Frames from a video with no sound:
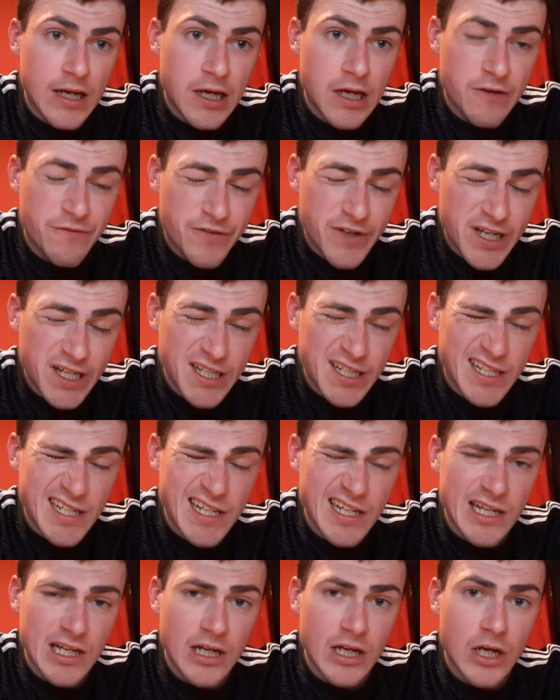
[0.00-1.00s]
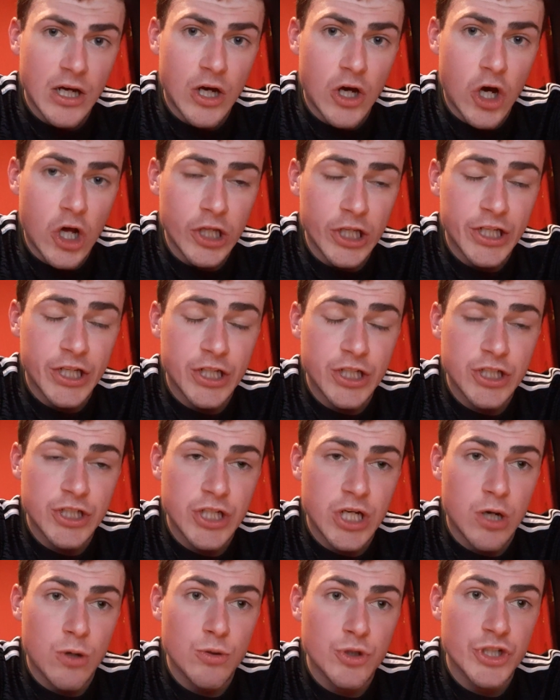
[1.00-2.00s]
I think Ole Gunnar
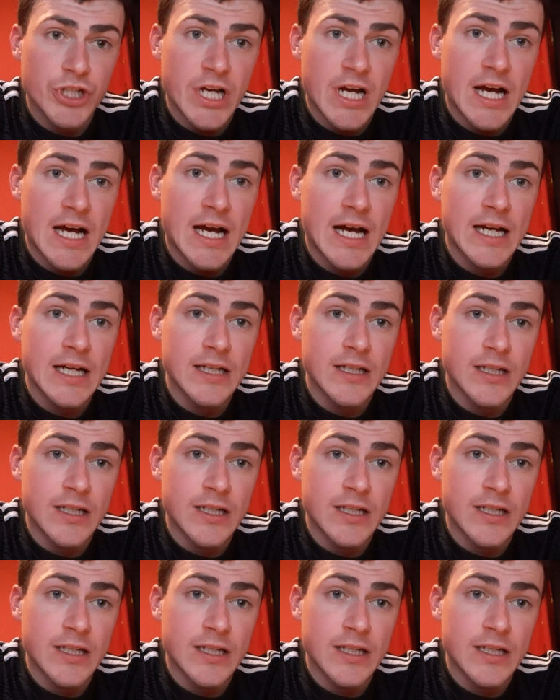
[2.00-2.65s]
Solskjaer